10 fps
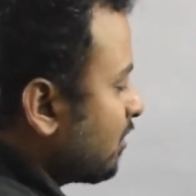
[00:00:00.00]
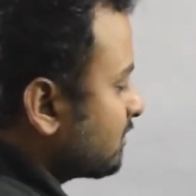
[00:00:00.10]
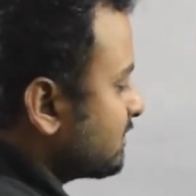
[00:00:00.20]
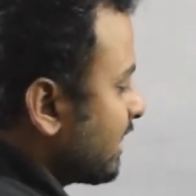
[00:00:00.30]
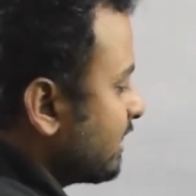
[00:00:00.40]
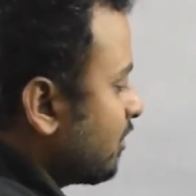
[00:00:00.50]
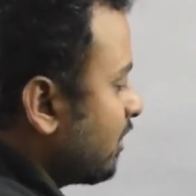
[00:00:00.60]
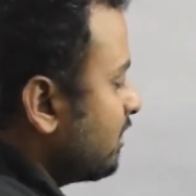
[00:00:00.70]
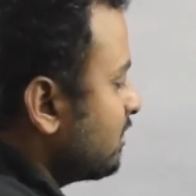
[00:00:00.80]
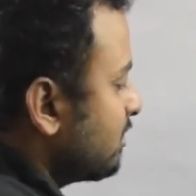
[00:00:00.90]
oxide
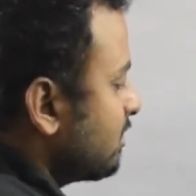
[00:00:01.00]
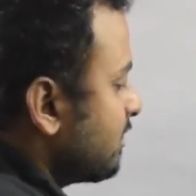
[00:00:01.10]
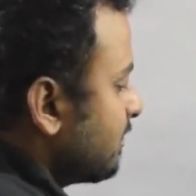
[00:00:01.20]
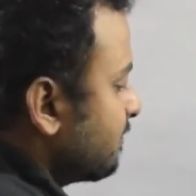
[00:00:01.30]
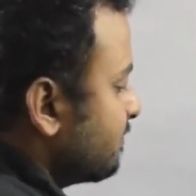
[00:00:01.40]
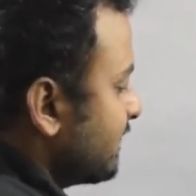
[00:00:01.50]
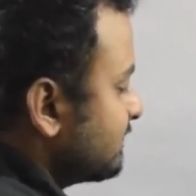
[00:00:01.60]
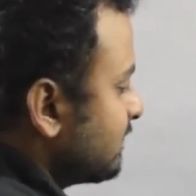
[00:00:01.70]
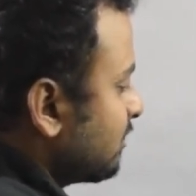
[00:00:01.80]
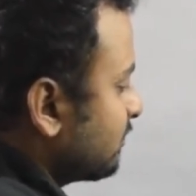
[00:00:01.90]
or
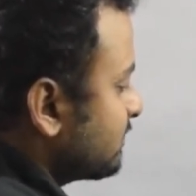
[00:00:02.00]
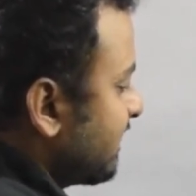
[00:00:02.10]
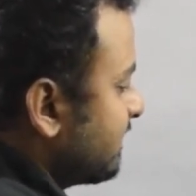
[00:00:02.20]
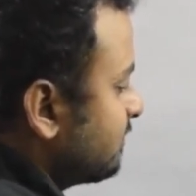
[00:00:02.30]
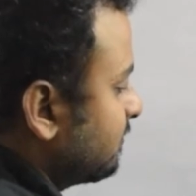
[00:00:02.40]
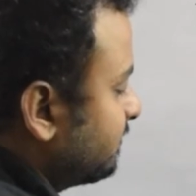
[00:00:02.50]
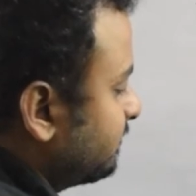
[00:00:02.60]
basic oxide.